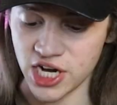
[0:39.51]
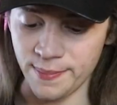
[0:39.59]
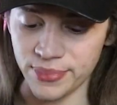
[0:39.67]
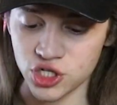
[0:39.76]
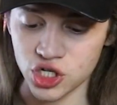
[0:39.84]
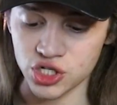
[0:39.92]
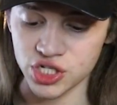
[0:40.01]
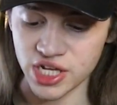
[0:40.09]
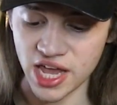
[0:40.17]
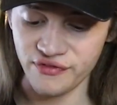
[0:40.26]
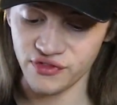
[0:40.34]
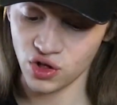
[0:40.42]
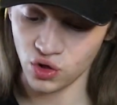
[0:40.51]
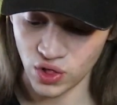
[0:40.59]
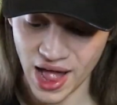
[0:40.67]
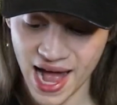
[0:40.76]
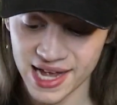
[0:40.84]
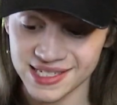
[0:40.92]
temperature safe
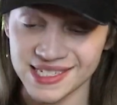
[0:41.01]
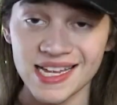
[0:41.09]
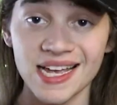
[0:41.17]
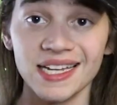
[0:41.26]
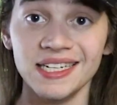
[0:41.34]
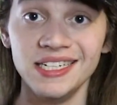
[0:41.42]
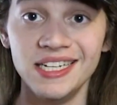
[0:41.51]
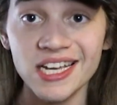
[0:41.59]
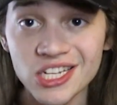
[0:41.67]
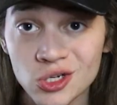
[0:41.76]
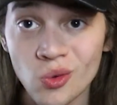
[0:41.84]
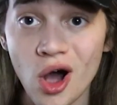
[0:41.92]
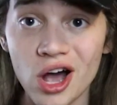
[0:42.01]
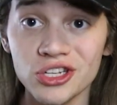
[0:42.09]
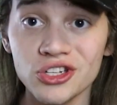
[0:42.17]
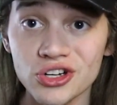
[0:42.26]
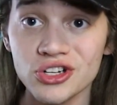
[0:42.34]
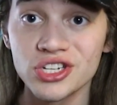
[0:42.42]
glass,
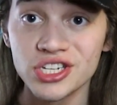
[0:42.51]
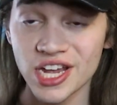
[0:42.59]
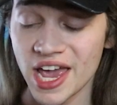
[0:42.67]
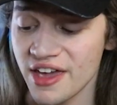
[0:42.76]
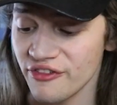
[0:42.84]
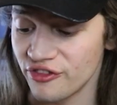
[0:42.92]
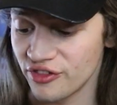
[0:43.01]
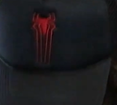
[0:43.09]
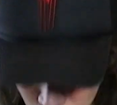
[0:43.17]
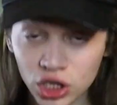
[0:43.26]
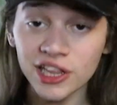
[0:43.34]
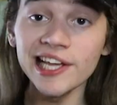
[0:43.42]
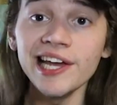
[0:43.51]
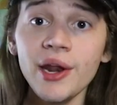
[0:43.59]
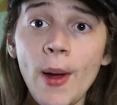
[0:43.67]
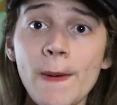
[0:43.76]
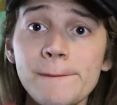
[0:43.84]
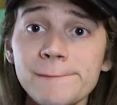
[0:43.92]
dishwasher safe. The
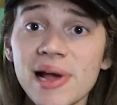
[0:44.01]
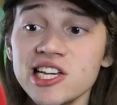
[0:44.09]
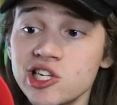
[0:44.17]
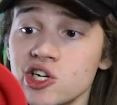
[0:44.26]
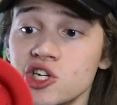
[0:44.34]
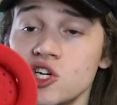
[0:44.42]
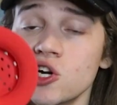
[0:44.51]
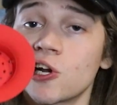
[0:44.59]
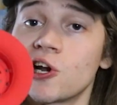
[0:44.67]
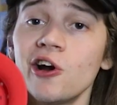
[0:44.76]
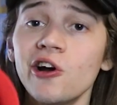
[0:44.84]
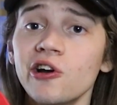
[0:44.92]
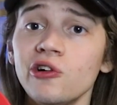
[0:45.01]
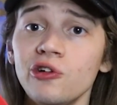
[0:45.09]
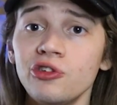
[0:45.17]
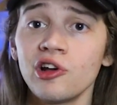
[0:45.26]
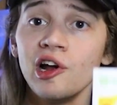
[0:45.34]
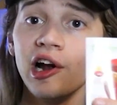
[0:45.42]
lid measures your
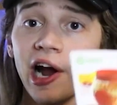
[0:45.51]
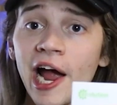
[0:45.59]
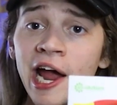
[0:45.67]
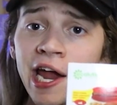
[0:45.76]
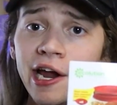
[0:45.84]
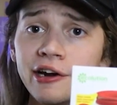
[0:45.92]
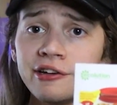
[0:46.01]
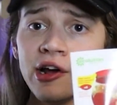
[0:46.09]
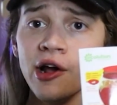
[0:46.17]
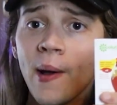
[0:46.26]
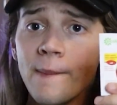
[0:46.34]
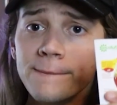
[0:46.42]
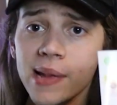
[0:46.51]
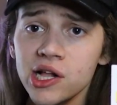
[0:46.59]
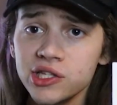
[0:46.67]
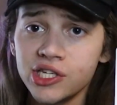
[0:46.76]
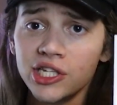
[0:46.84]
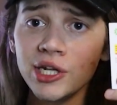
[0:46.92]
kernels and
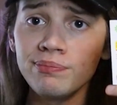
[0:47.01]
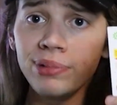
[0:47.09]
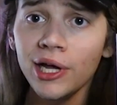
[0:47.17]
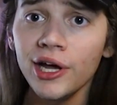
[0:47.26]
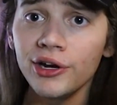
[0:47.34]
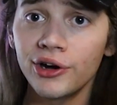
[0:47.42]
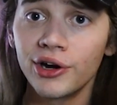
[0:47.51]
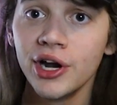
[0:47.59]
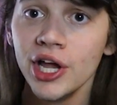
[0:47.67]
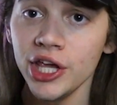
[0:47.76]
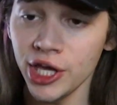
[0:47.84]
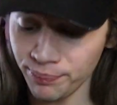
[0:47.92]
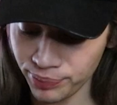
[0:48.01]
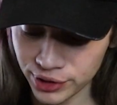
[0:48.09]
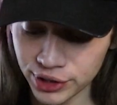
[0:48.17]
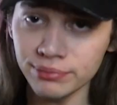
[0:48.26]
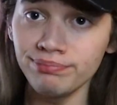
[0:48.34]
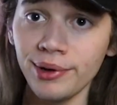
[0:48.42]
melts the butter. You
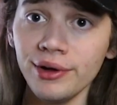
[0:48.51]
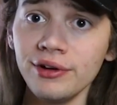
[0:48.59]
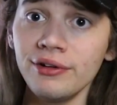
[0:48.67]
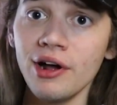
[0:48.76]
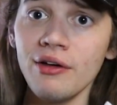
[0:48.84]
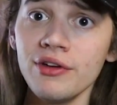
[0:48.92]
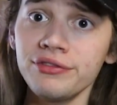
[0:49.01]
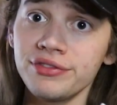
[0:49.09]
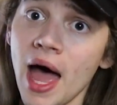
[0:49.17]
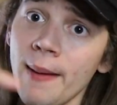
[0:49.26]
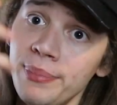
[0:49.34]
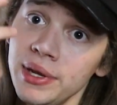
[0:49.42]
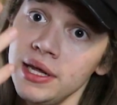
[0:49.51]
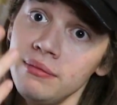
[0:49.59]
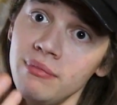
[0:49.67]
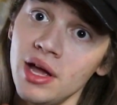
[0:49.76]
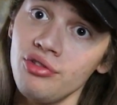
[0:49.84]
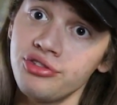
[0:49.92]
put the butter on the top and
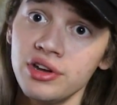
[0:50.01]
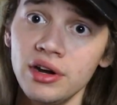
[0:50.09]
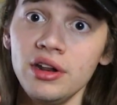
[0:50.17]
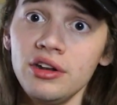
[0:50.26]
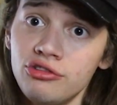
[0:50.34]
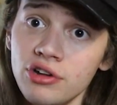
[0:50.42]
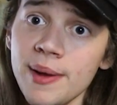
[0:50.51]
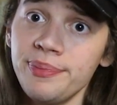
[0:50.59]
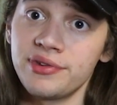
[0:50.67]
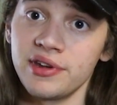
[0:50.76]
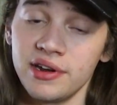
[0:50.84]
it melts and it drips